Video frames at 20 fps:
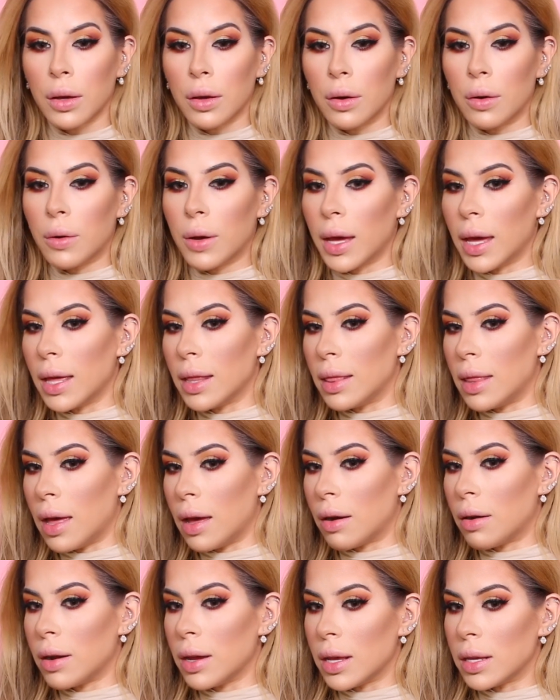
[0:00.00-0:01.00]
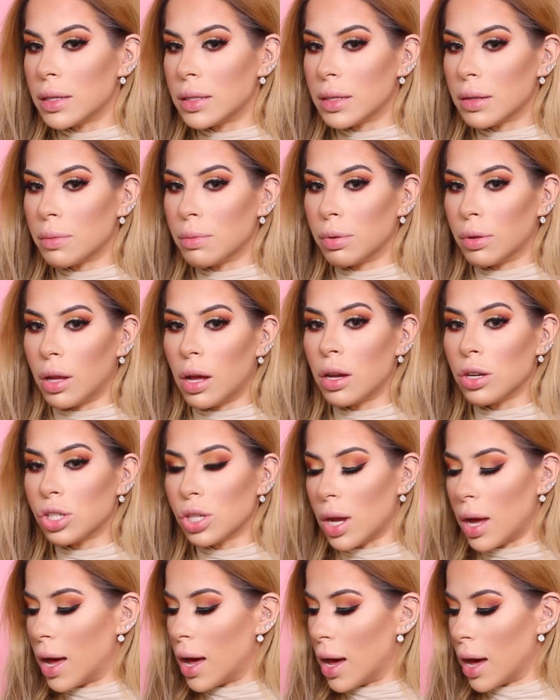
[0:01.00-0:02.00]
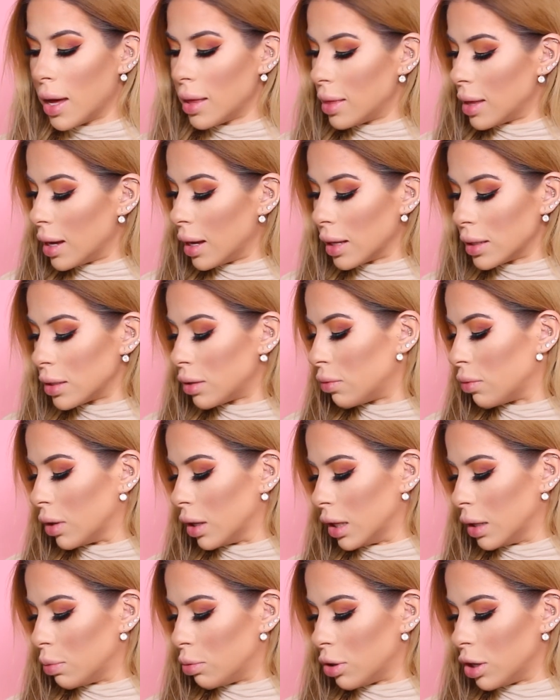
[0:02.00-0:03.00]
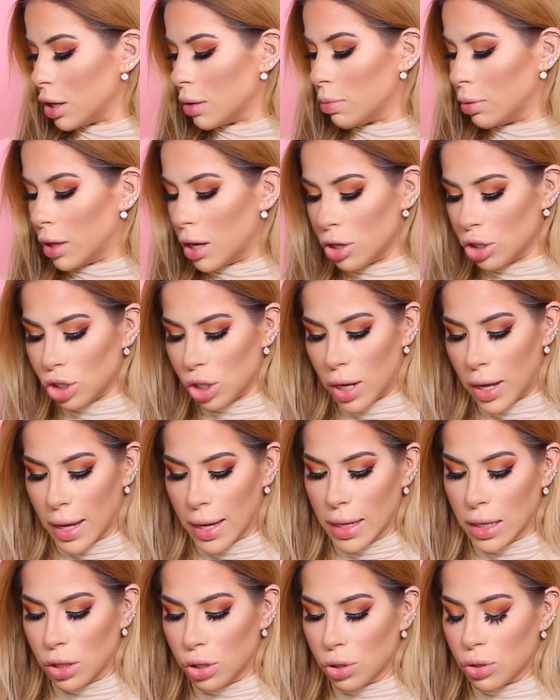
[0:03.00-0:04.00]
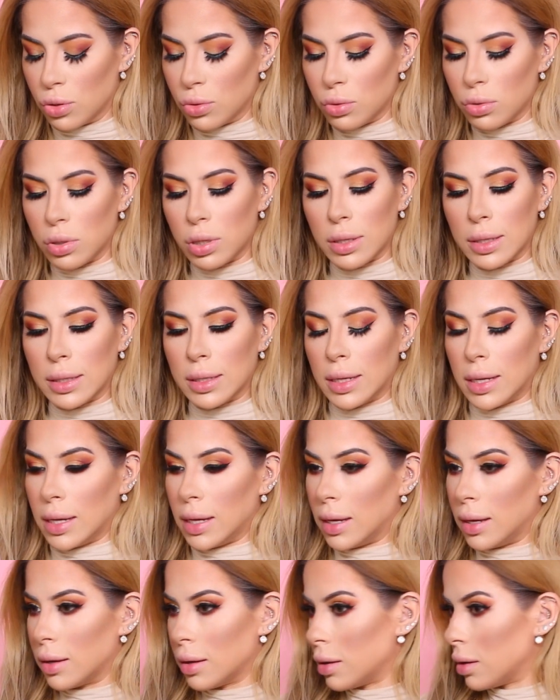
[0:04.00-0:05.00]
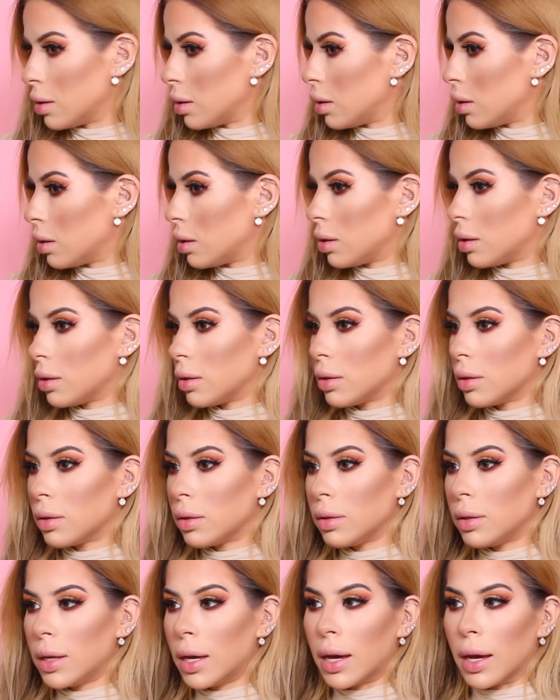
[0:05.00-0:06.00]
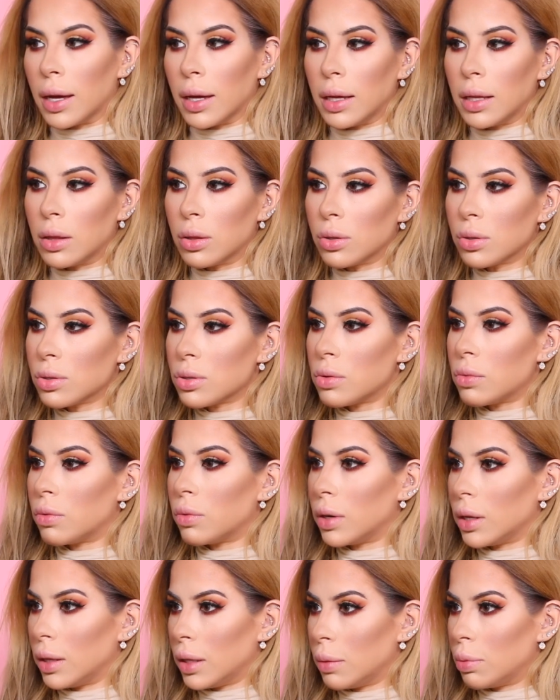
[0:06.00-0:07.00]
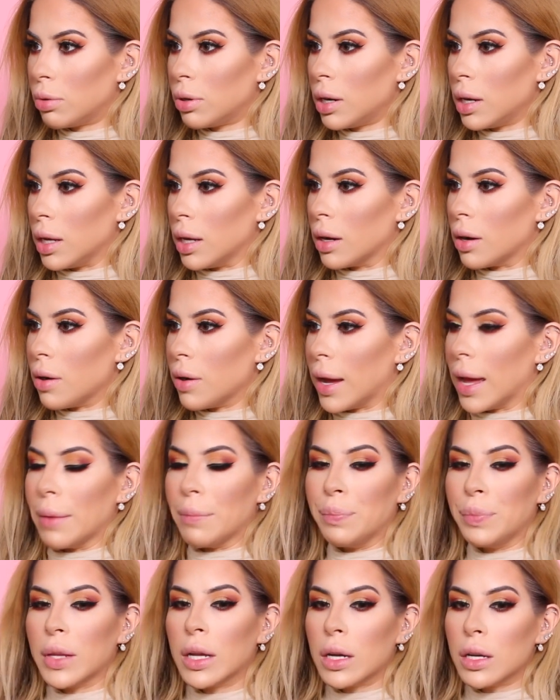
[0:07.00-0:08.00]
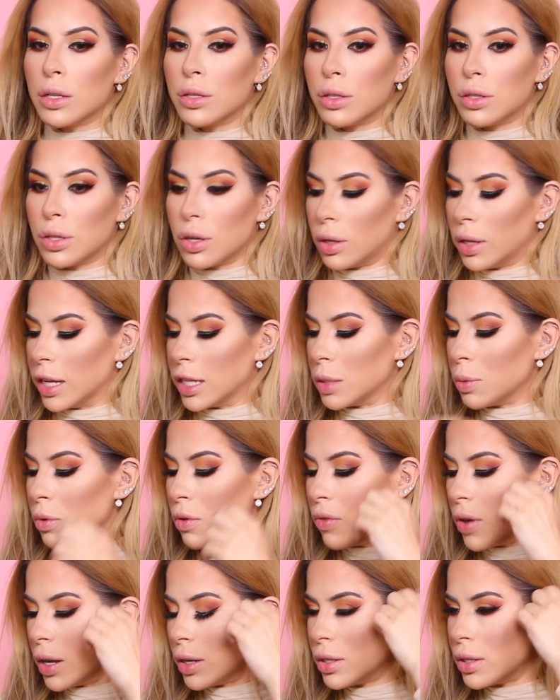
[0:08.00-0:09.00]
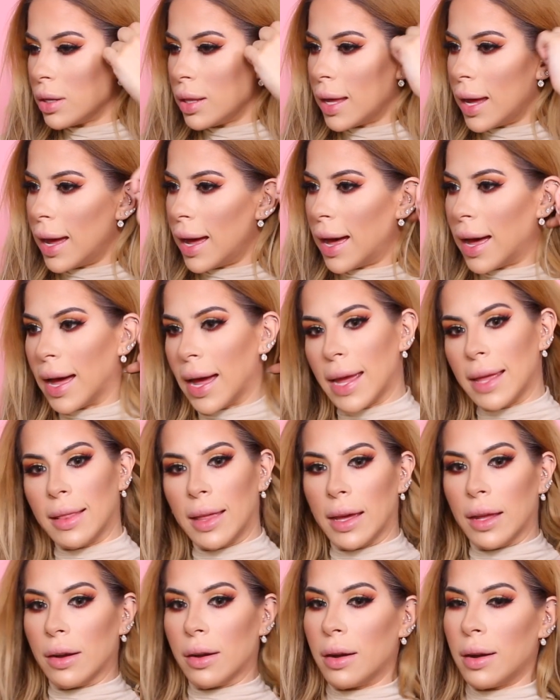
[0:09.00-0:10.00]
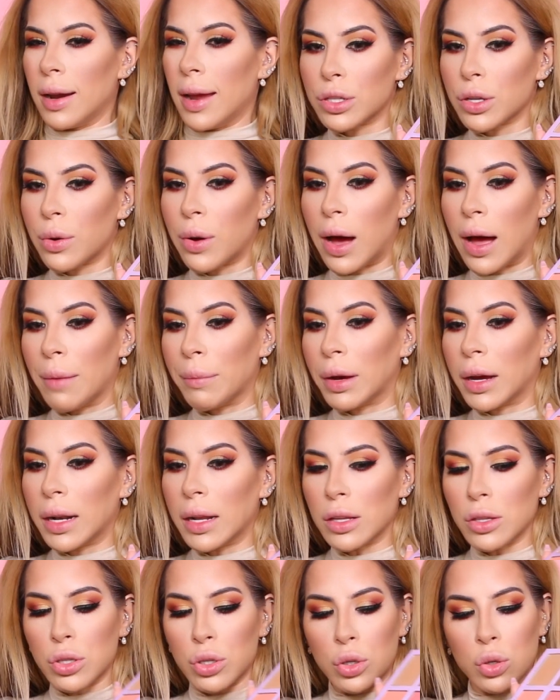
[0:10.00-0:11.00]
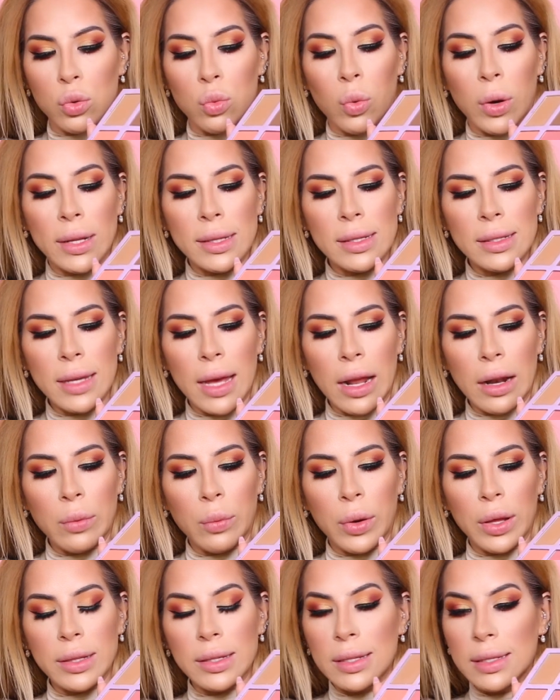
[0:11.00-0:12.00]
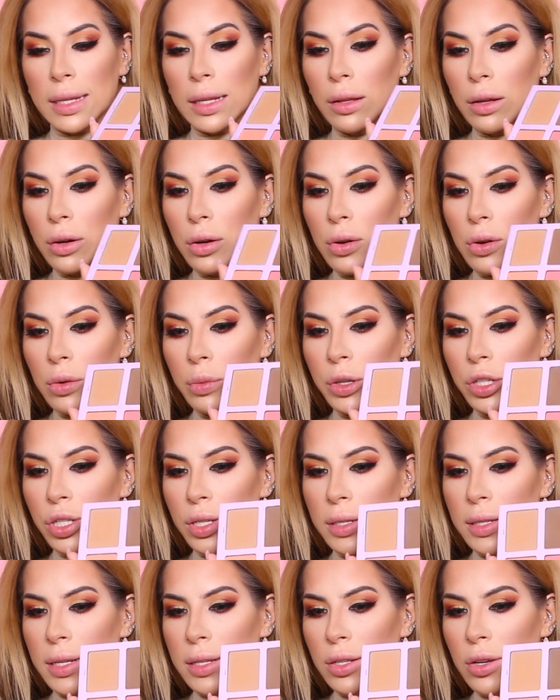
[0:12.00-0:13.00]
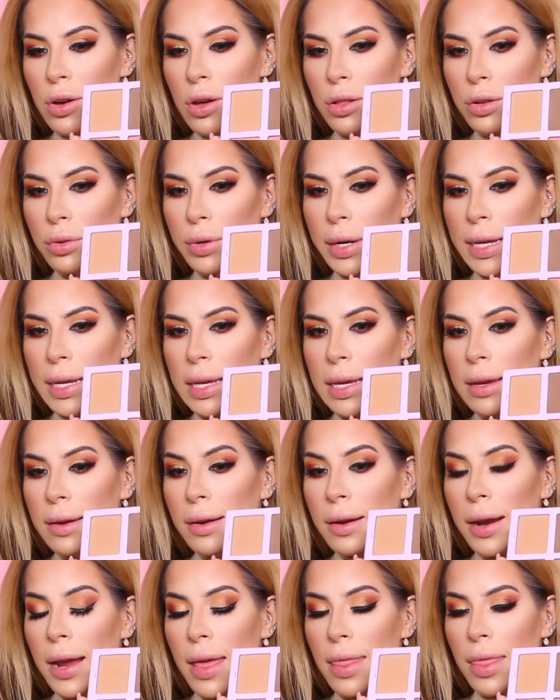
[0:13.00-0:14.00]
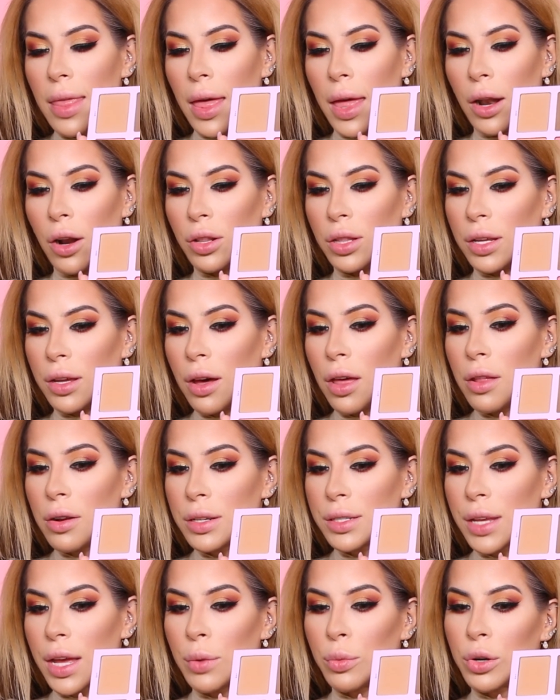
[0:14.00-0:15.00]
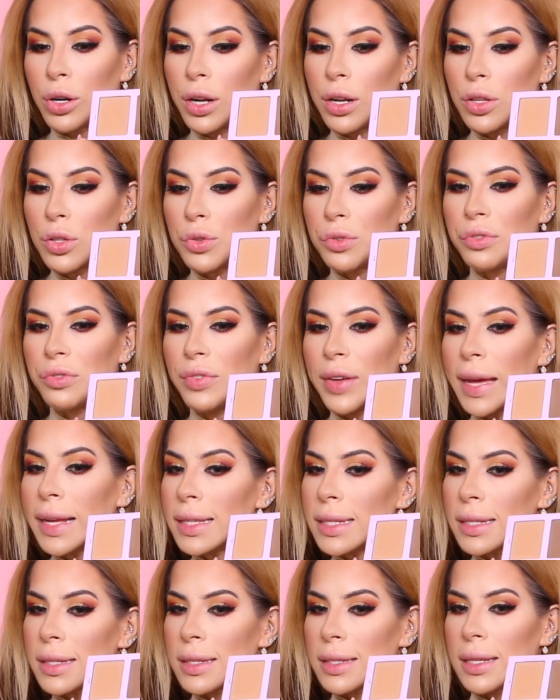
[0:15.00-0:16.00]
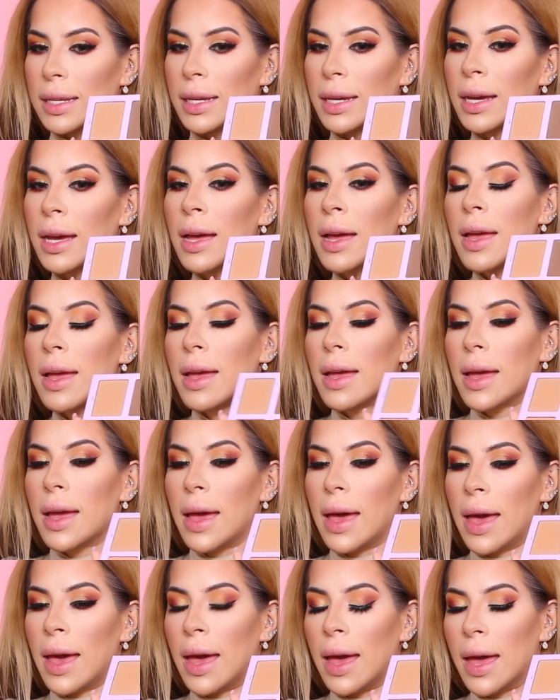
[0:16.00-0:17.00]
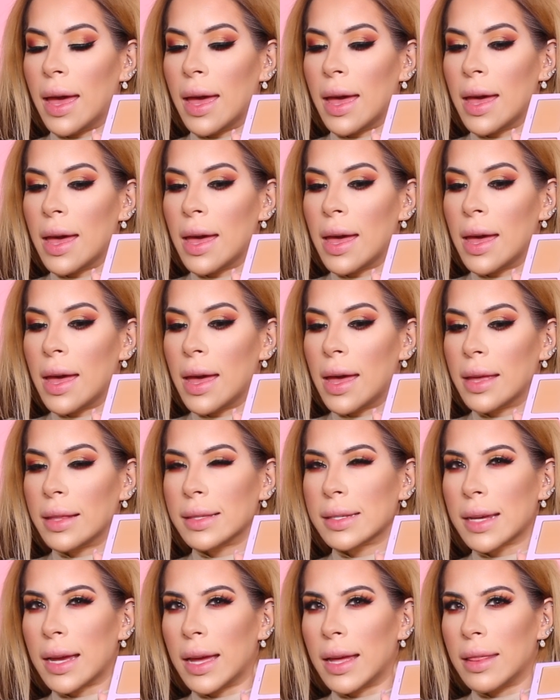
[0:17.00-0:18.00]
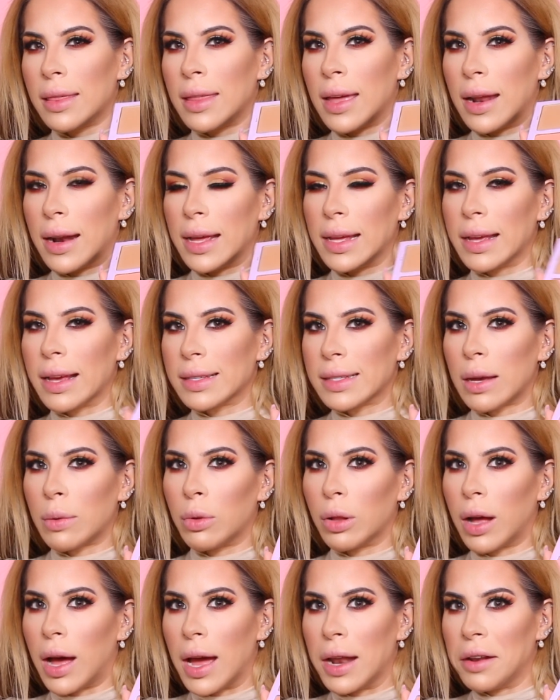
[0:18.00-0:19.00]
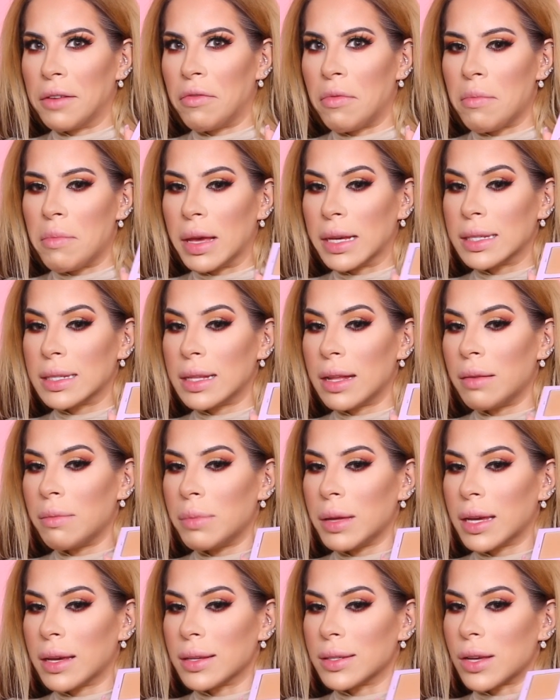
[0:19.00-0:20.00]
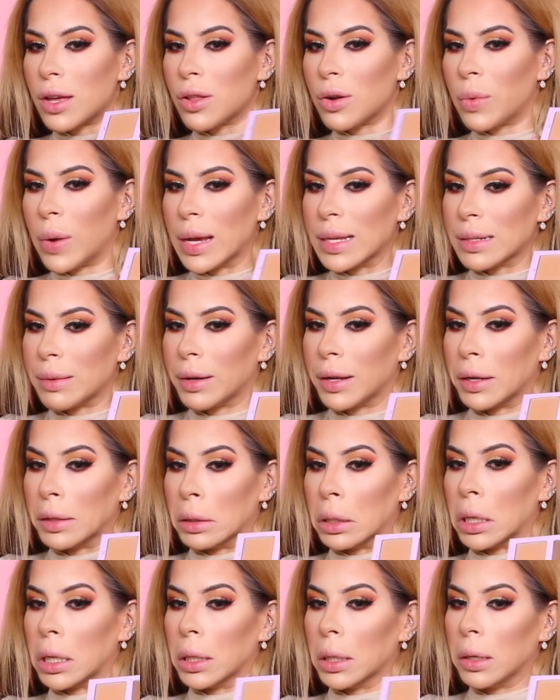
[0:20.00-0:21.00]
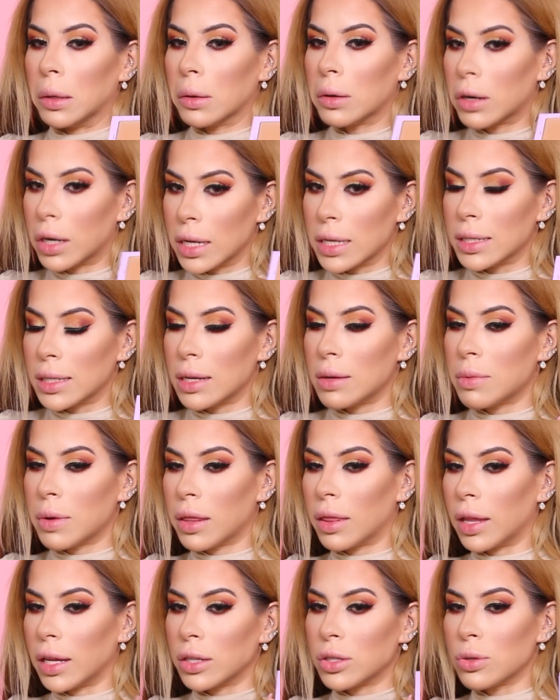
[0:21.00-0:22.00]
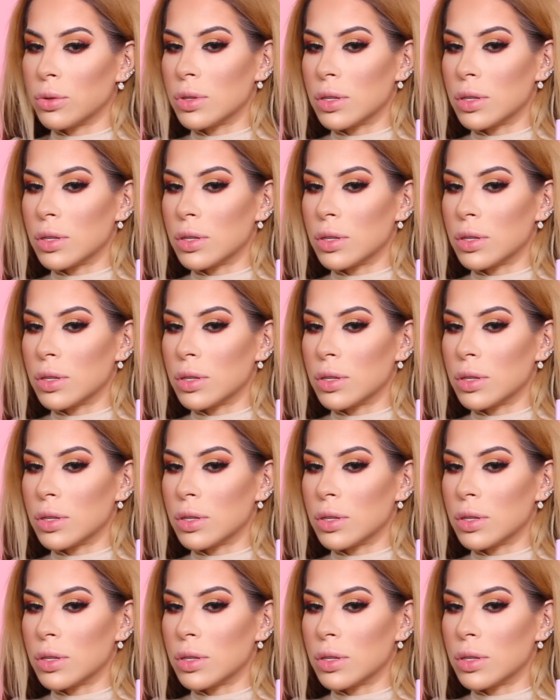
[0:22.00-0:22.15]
Okay, there is the blush. I think it's a really pretty blush. I don't see... Yeah, it looks really pretty. Okay, so let's move on to the highlighter. So I'm gonna do one side with silicone, which is this color right here, and then on the other side we're gonna do Fantasy, and then I guess I will kind of mix them because otherwise I'm gonna look a little crazy with like two